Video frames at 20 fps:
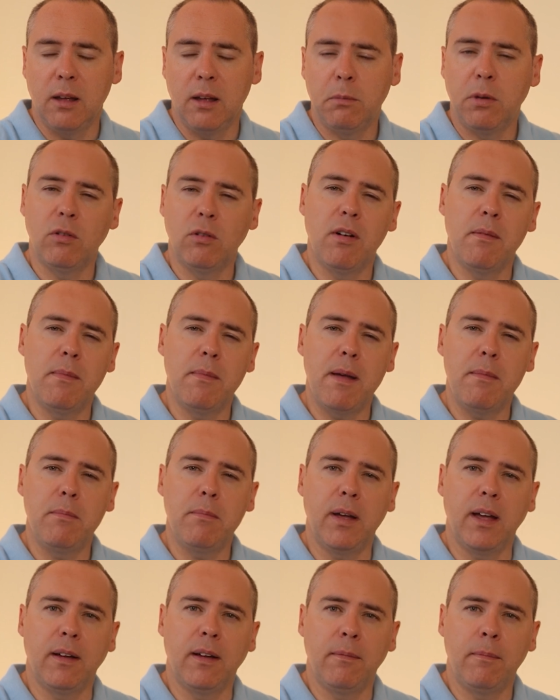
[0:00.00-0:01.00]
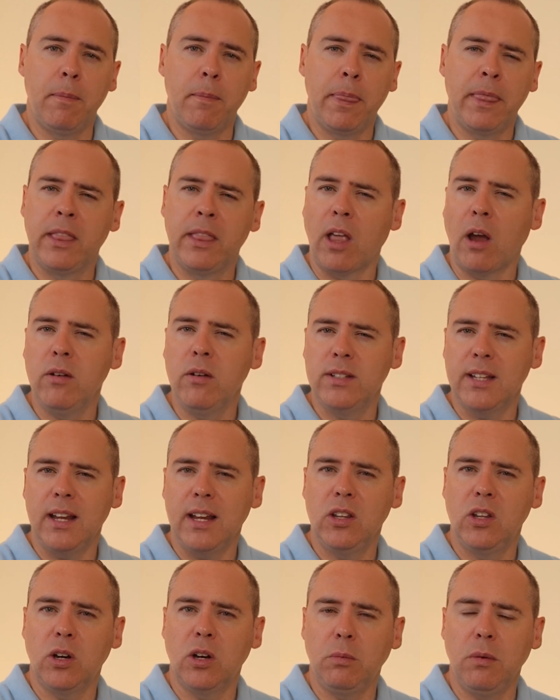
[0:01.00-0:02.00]
But remember, don't
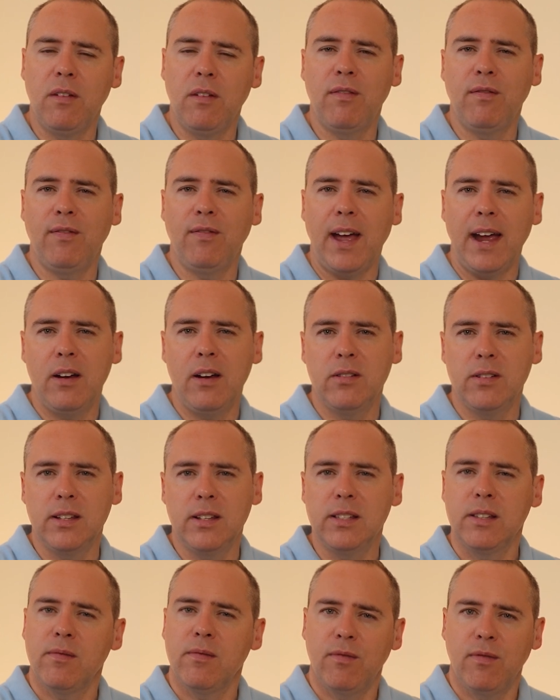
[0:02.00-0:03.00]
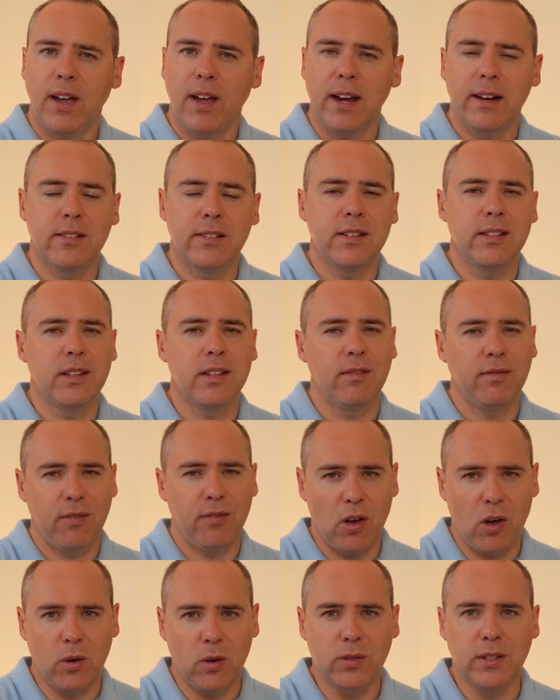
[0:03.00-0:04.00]
end up with thousands and thousands of
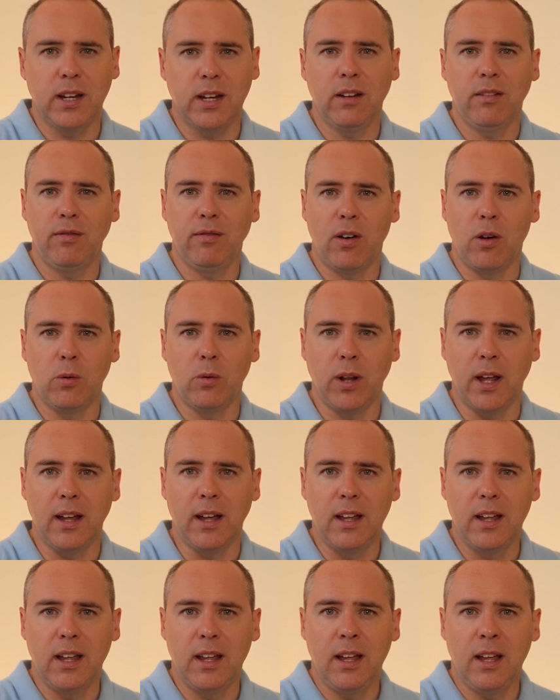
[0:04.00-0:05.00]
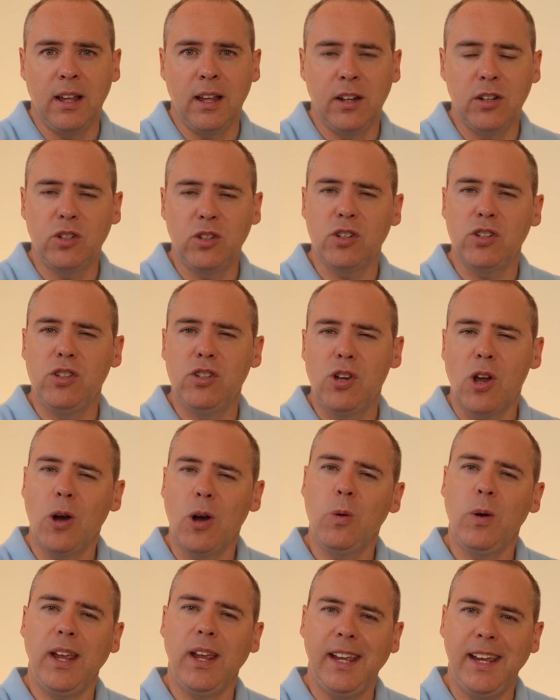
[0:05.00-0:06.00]
files in a folder. There's just
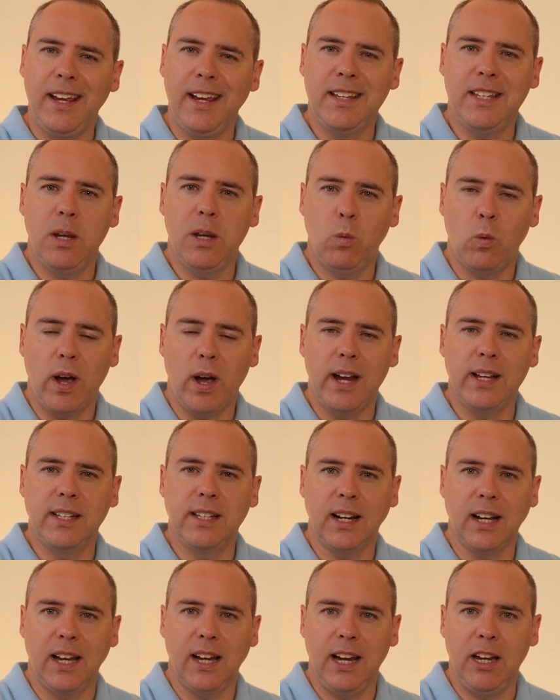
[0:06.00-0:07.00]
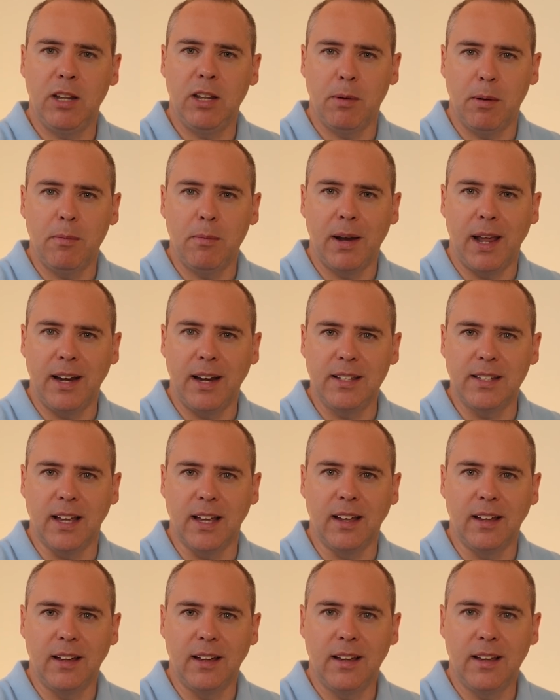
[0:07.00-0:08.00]
no easy way to clean them up
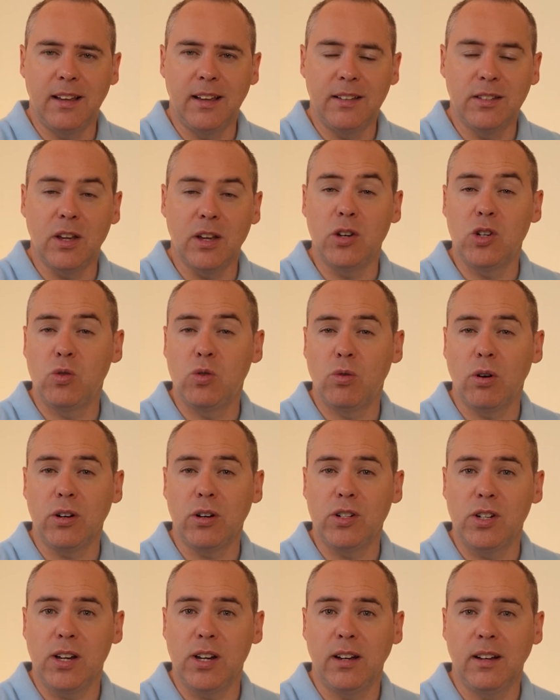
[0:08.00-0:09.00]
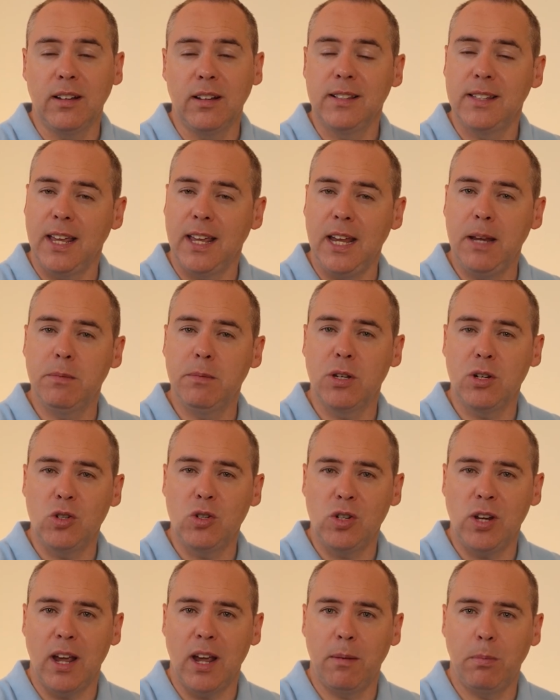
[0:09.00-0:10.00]
later. So structure Teams and
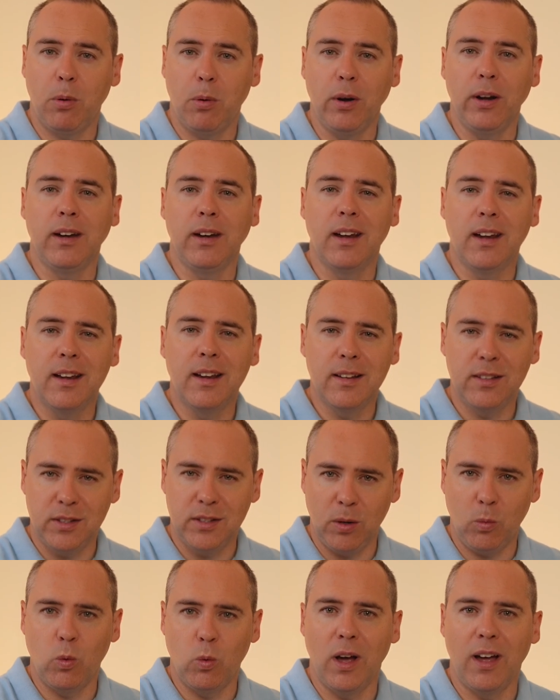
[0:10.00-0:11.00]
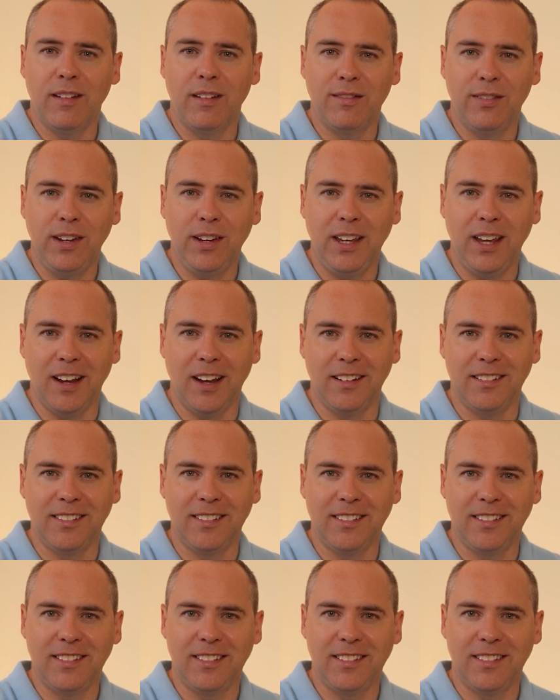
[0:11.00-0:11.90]
SharePoint to work for you.